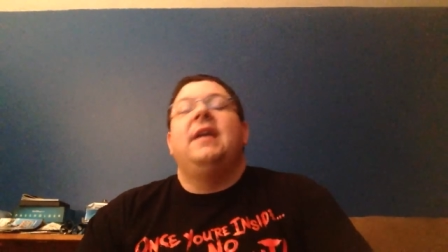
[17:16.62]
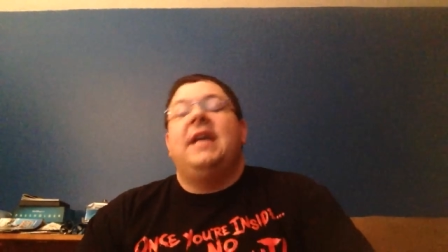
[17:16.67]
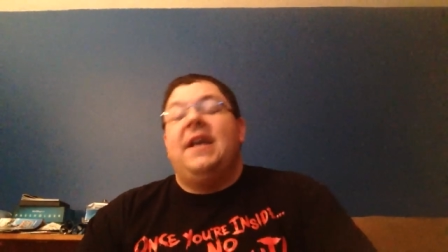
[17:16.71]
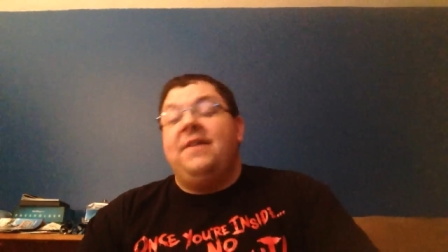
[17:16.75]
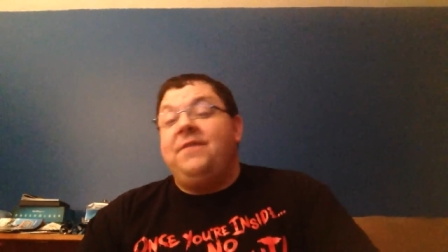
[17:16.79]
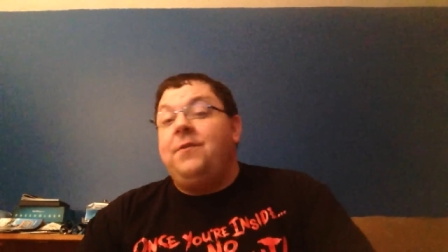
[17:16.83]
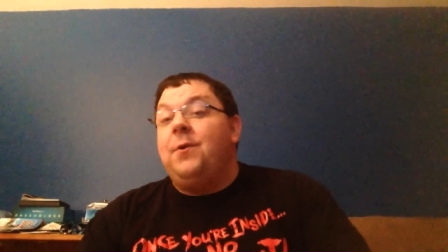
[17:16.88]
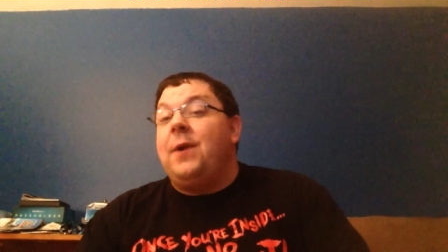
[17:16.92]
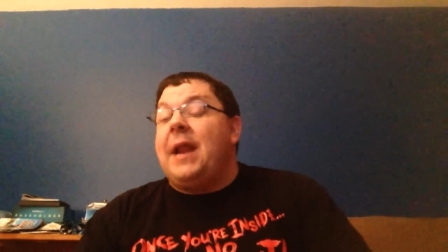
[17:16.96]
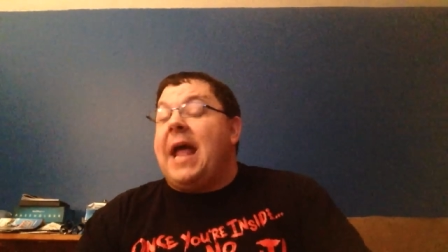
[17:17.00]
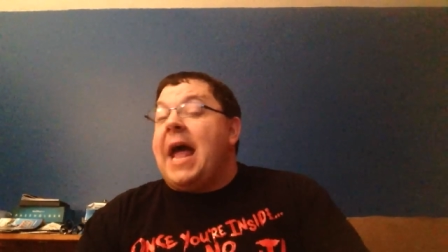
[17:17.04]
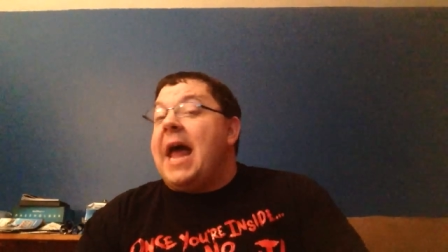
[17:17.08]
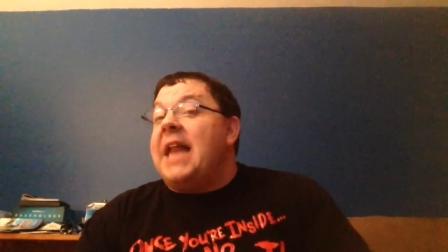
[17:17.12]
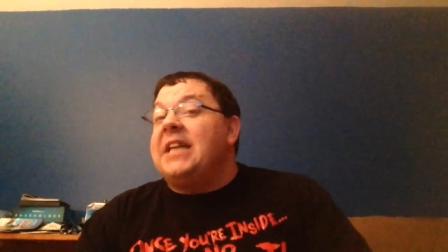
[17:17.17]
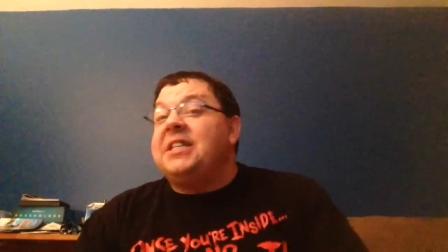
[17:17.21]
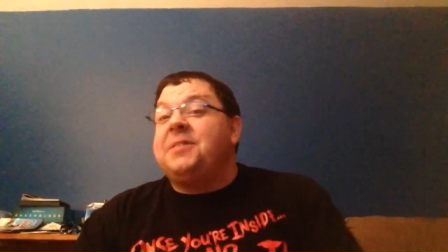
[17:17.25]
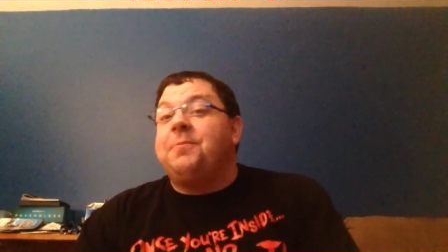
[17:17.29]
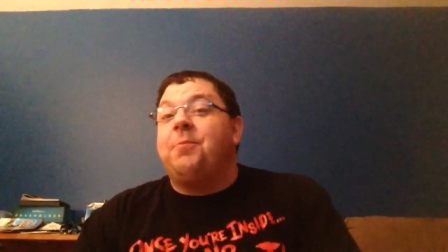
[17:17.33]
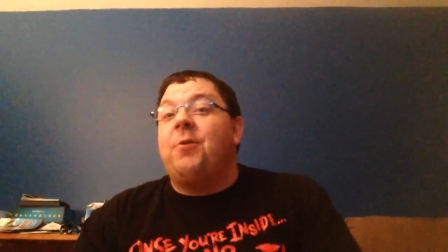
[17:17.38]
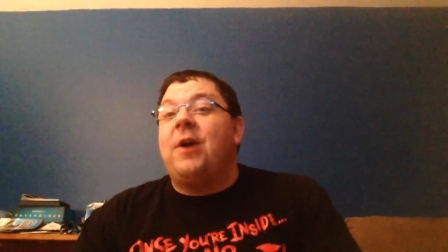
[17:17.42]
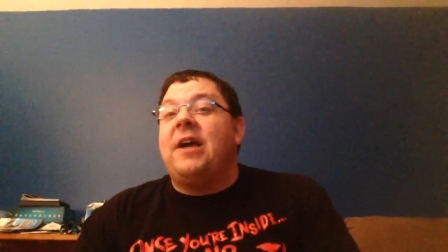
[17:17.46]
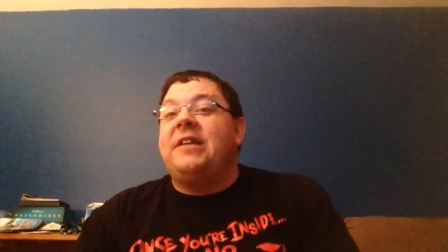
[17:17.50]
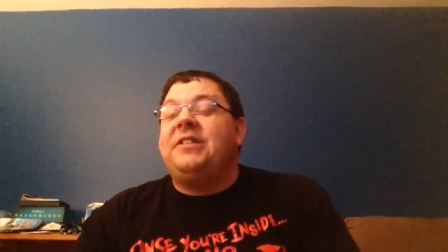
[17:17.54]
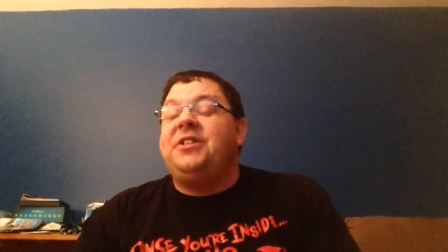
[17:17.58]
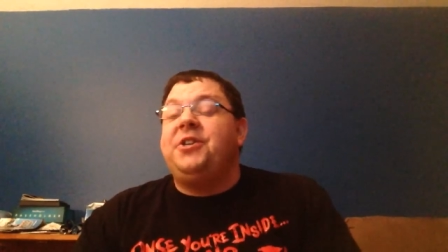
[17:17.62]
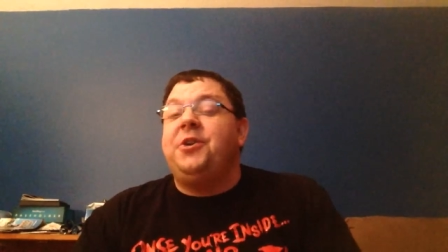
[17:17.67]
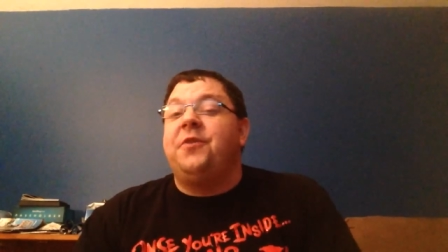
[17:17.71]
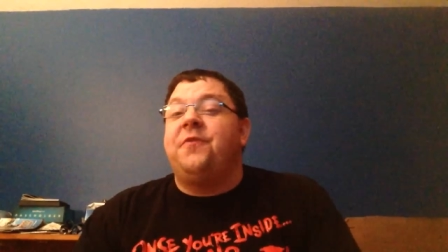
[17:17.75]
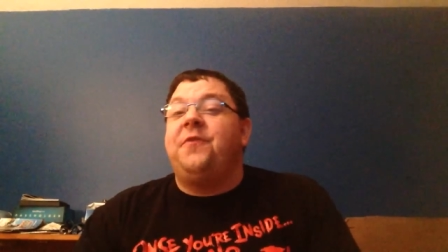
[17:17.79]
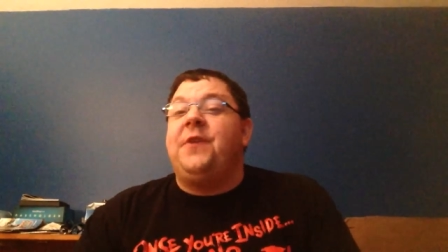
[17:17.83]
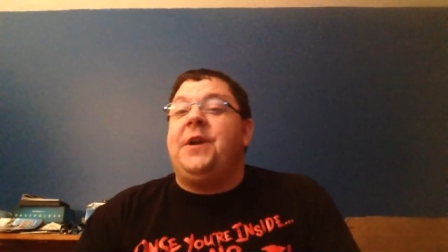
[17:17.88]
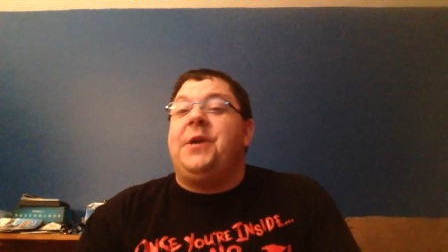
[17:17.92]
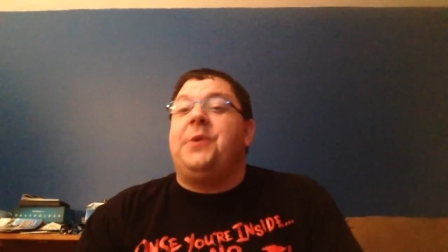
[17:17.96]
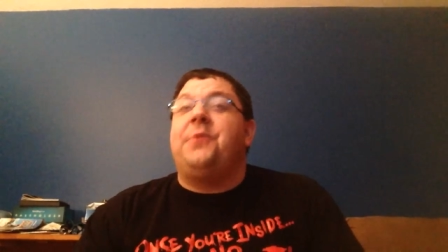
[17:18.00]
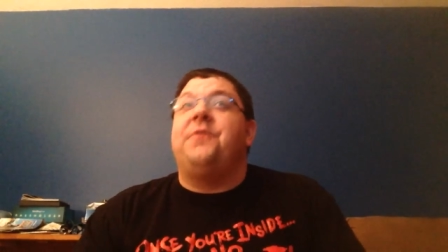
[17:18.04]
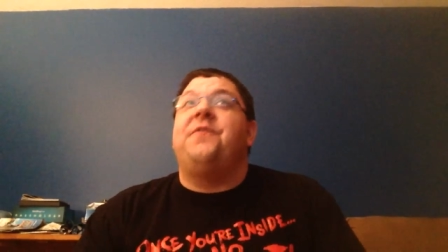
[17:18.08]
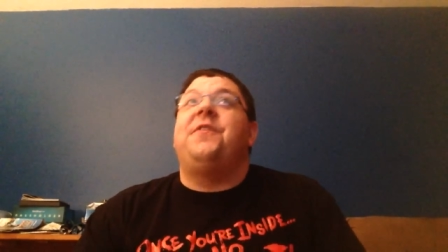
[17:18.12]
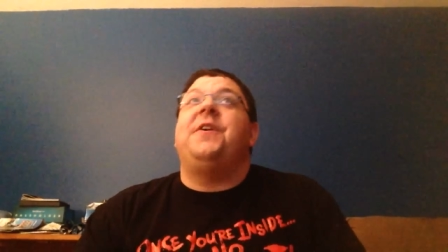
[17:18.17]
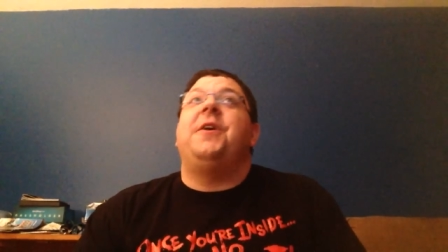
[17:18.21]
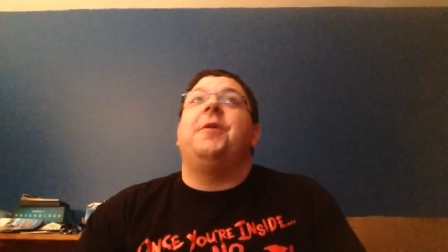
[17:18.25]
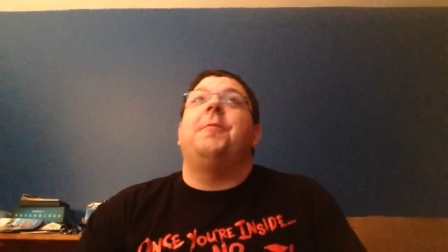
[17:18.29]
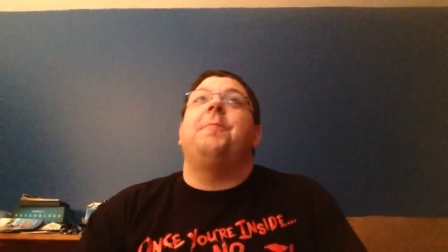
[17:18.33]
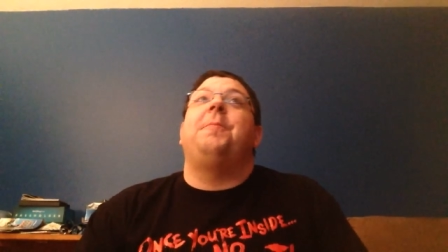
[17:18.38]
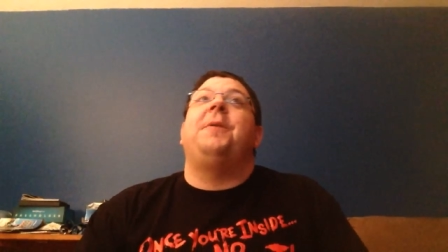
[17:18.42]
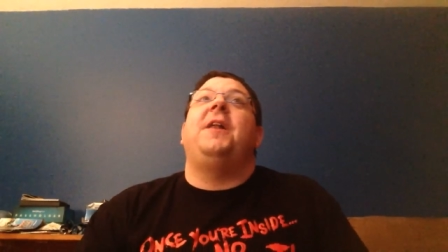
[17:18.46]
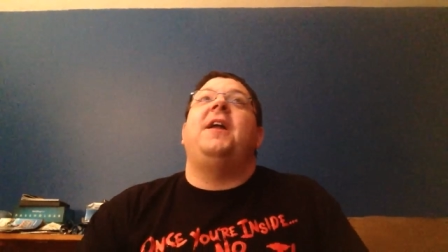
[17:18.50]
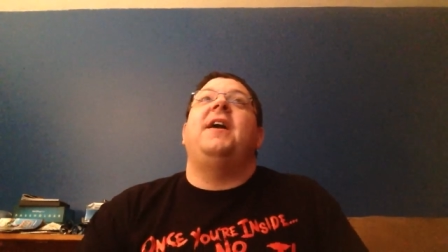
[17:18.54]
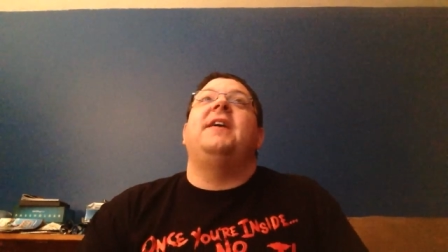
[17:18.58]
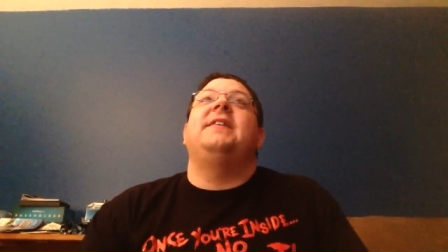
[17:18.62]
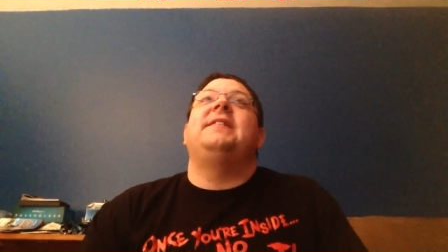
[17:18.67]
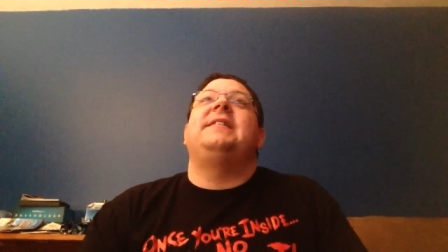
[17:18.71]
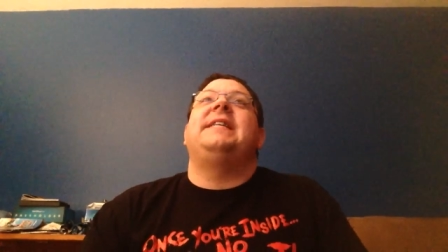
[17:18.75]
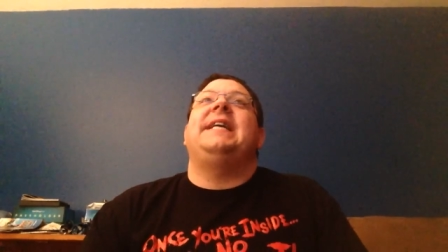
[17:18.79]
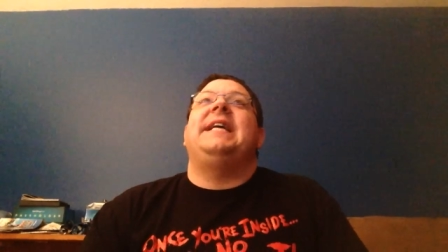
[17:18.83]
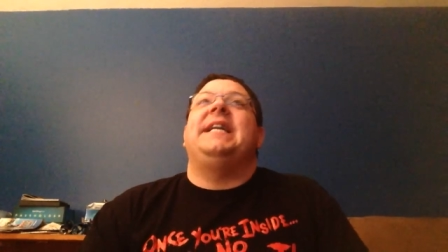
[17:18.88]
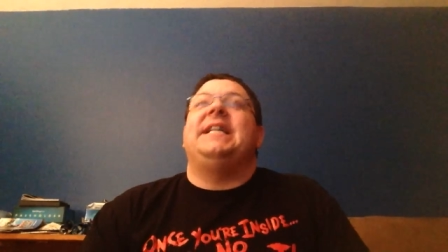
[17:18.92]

If you want to add Express to your Frequent Flyer Plus,